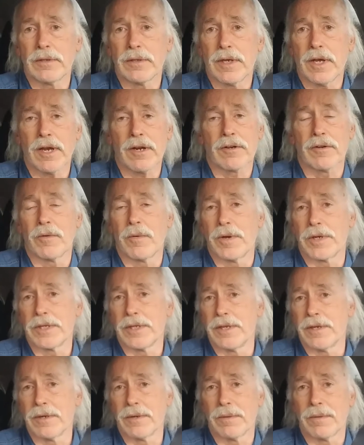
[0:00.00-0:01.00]
I don't know what
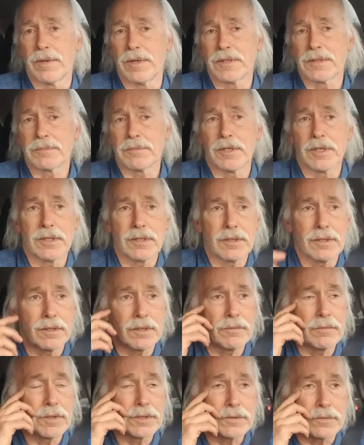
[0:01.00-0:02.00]
year it was, but, you know,
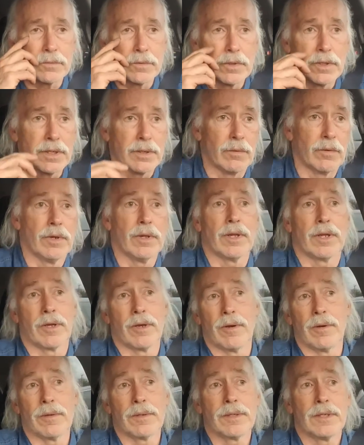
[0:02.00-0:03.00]
it wasn't really
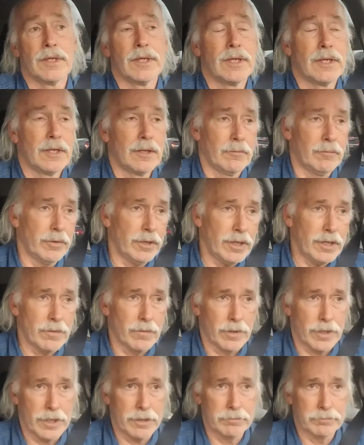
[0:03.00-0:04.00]
old. But
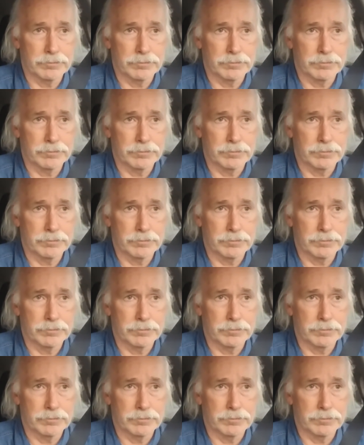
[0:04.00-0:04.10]
anyway,